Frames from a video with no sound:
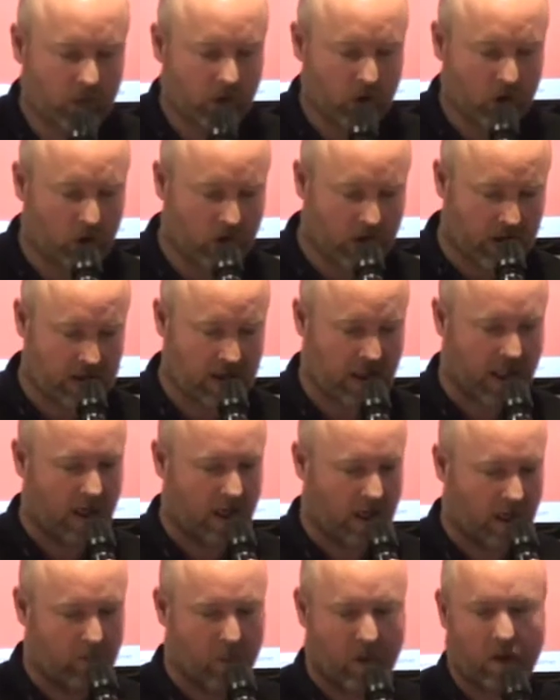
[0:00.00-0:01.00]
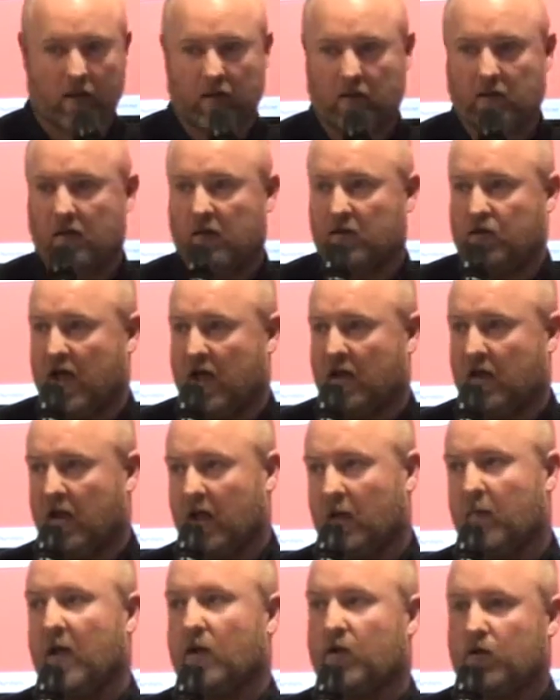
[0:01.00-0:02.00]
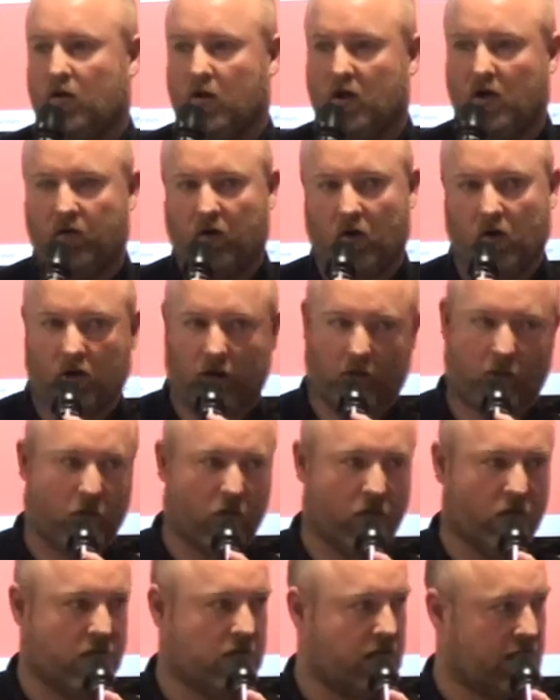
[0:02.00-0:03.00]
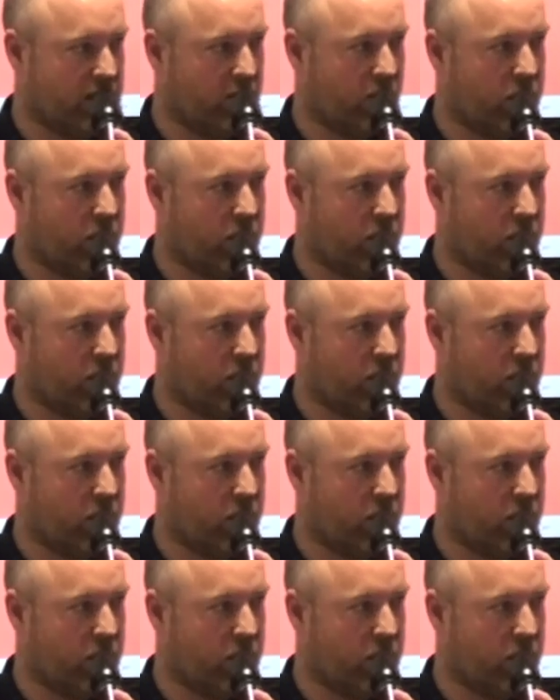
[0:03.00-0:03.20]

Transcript: Don't want to scare you, but generally make sure you've got your policies